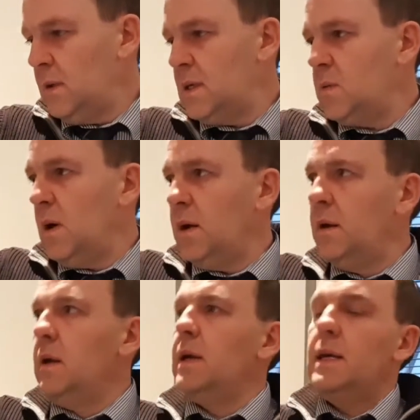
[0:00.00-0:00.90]
This one
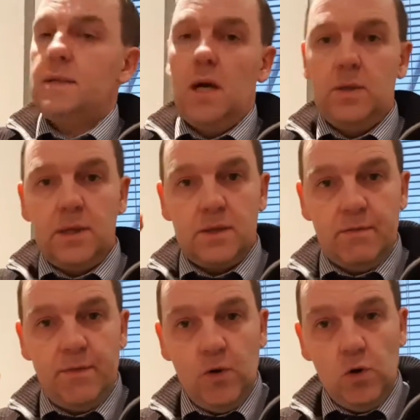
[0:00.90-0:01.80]
is Odinson
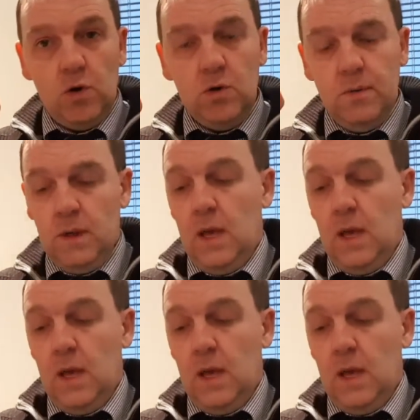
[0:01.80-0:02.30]
4,